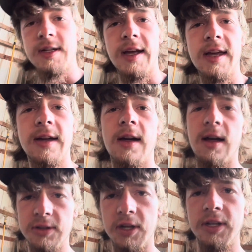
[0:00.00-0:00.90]

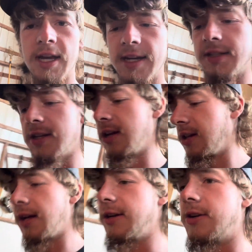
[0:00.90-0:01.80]
I'll tell you guys
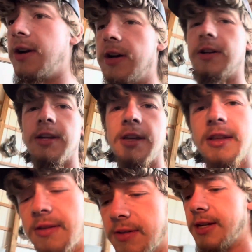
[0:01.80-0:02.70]
later on in
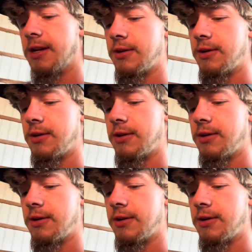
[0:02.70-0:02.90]
the video